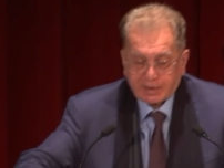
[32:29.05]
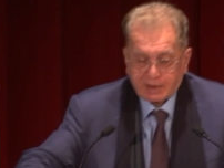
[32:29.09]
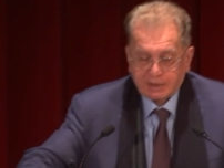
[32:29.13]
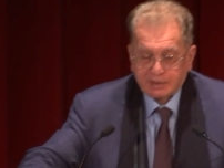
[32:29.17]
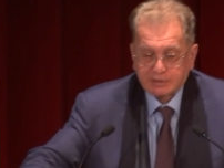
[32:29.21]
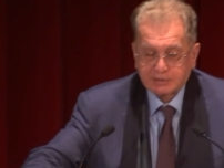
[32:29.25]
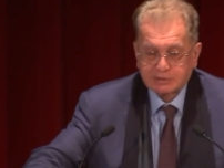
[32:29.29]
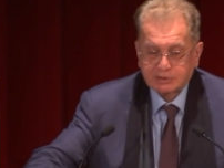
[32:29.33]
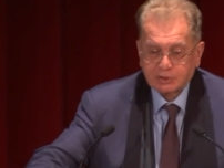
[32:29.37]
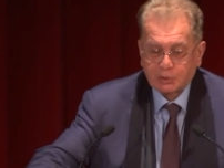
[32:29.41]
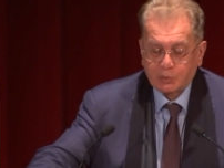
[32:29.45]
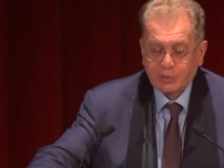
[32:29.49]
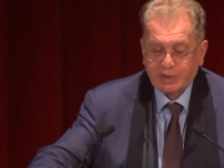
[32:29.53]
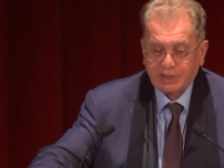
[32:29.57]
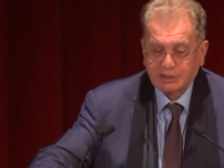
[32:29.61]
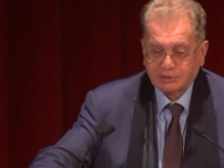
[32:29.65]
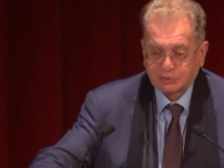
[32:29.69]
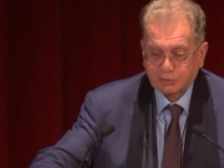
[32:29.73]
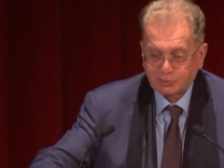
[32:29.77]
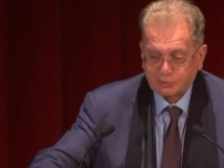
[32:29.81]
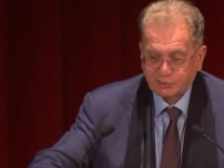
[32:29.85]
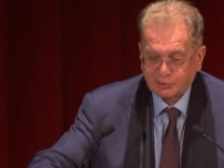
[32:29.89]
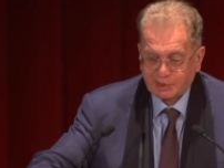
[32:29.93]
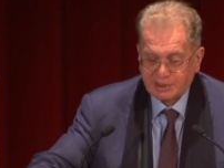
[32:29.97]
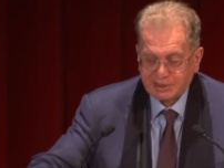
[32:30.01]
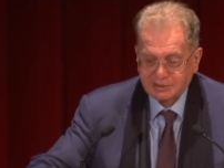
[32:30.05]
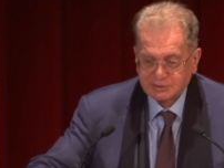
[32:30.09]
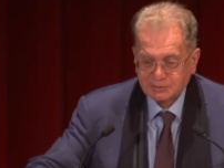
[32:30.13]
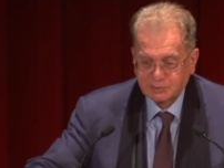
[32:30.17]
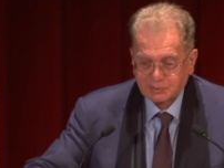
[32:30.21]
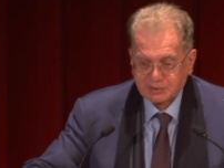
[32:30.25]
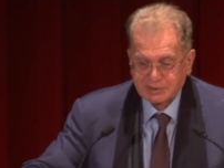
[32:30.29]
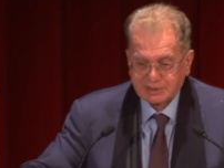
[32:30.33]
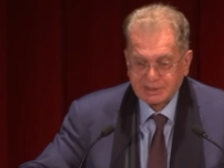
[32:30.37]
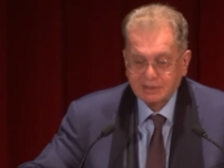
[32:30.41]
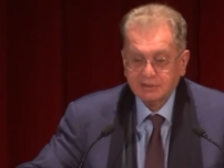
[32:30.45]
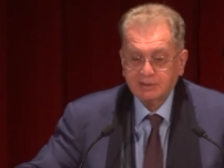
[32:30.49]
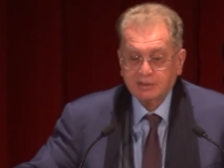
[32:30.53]
So we had to find,
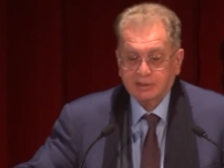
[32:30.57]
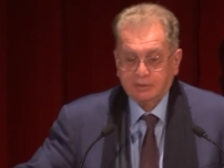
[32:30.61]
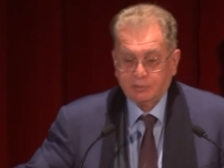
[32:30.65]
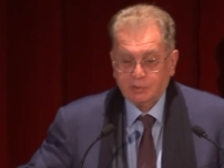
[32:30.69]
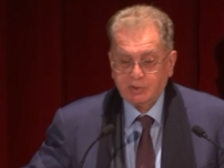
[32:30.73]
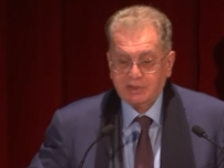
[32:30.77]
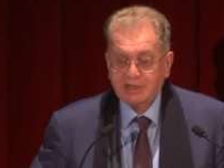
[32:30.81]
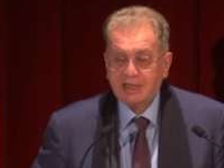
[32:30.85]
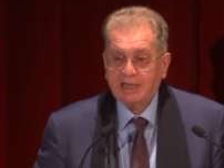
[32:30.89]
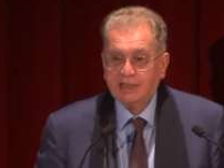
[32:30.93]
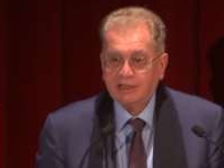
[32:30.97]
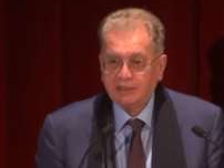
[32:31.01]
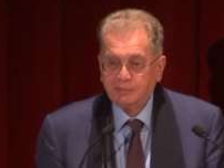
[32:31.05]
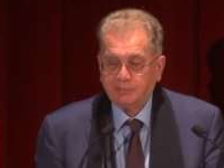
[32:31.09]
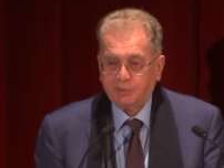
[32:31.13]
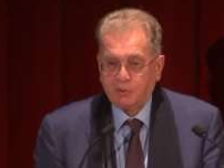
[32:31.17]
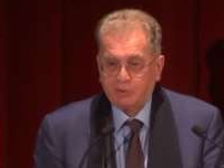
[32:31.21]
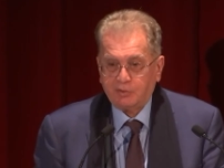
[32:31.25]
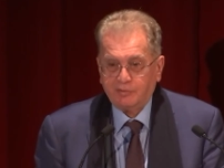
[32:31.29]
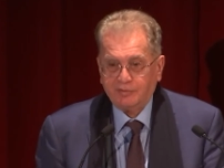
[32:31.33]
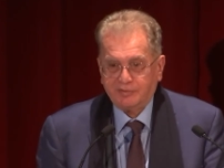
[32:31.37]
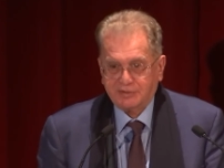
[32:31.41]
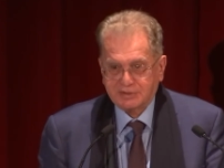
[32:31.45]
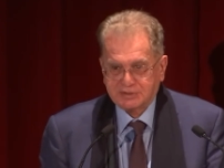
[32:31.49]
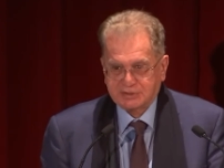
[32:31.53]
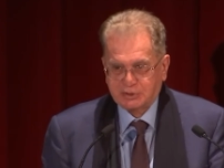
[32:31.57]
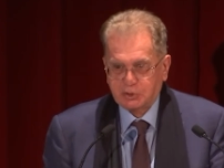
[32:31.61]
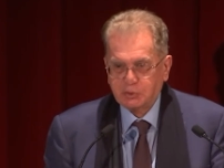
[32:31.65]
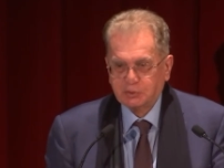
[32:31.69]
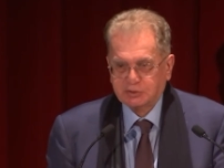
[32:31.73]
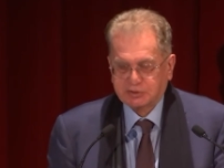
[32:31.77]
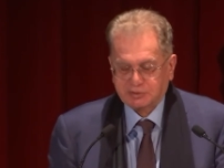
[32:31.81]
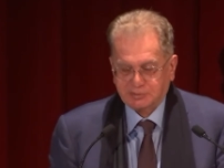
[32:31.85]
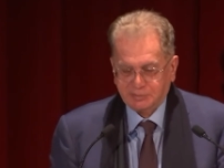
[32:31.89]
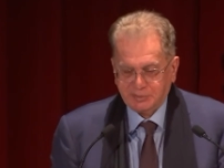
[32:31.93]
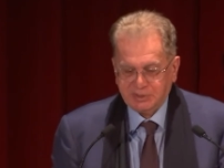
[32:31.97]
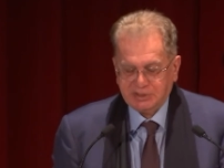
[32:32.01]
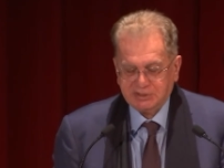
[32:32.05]
with the, with the help of the
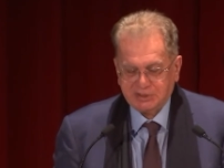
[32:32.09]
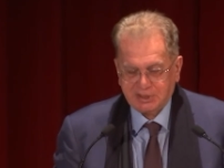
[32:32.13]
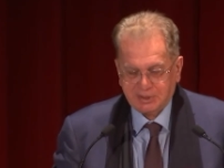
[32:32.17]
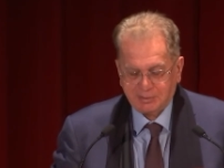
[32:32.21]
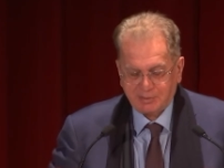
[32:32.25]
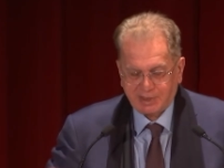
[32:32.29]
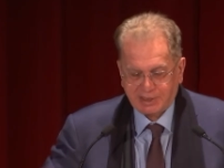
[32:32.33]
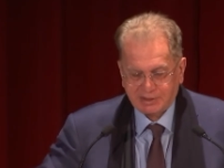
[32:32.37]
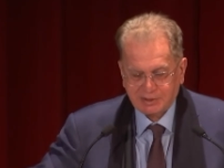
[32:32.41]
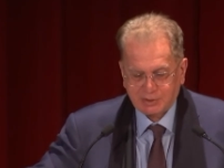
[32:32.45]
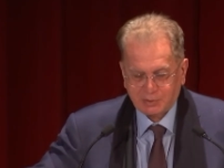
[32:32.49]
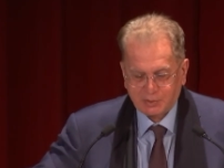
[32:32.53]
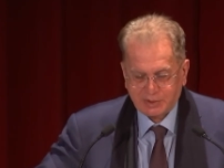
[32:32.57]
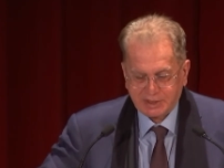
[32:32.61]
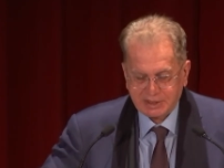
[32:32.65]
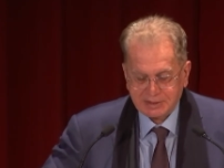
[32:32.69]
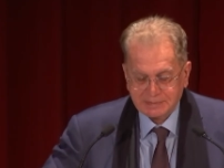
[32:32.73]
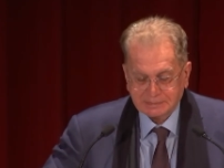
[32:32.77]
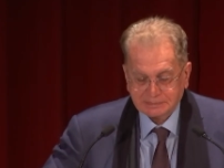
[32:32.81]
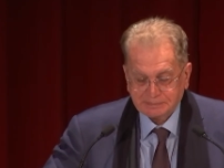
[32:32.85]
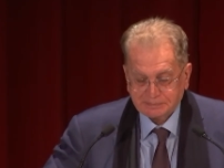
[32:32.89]
social media, by the way,